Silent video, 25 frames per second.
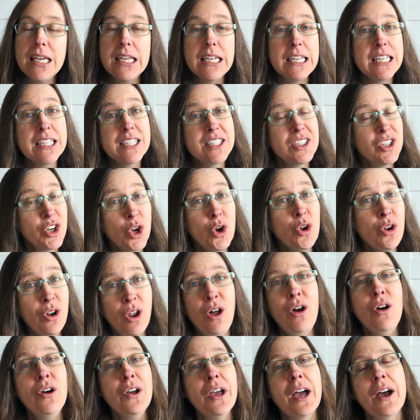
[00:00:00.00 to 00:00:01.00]
It is no
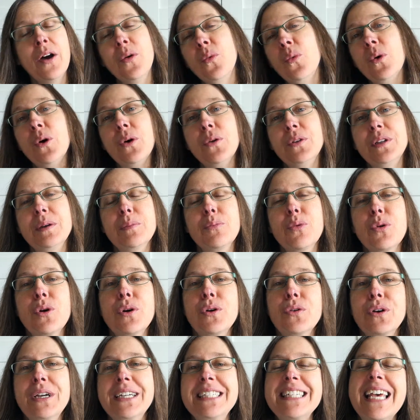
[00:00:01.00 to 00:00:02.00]
longer World
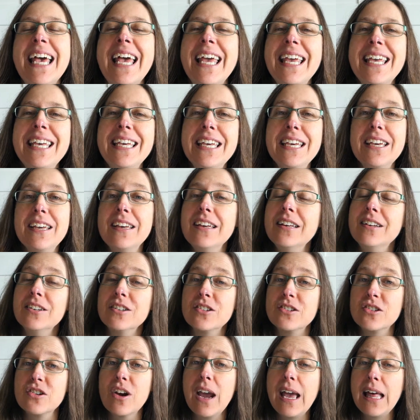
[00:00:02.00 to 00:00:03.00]
Embroidery Day here in
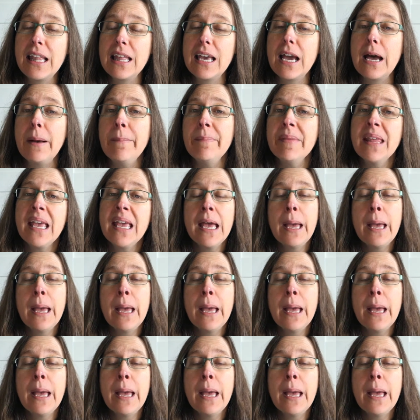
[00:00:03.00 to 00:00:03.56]
Australia,